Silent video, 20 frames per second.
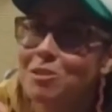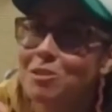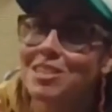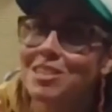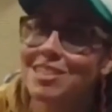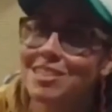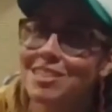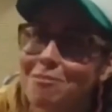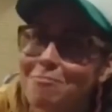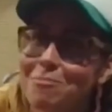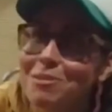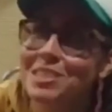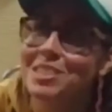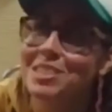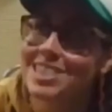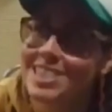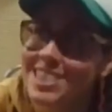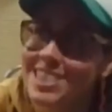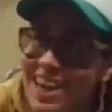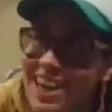stuff.
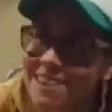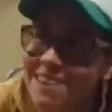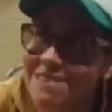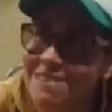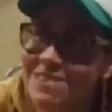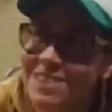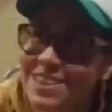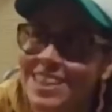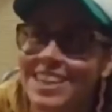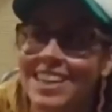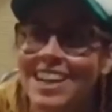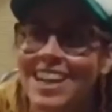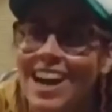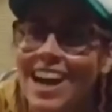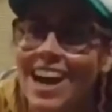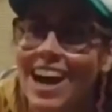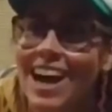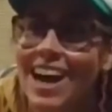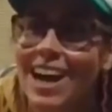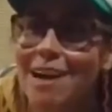But I
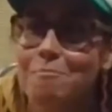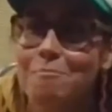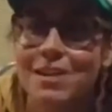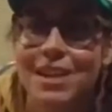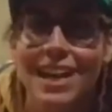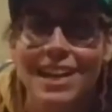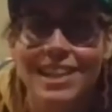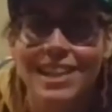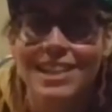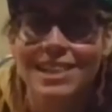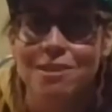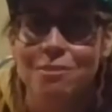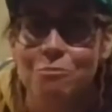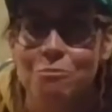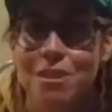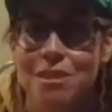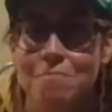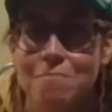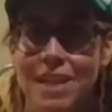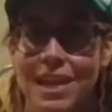like the one
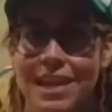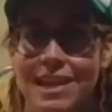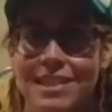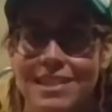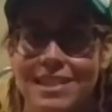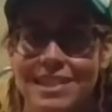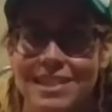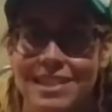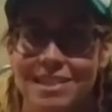panness where I only have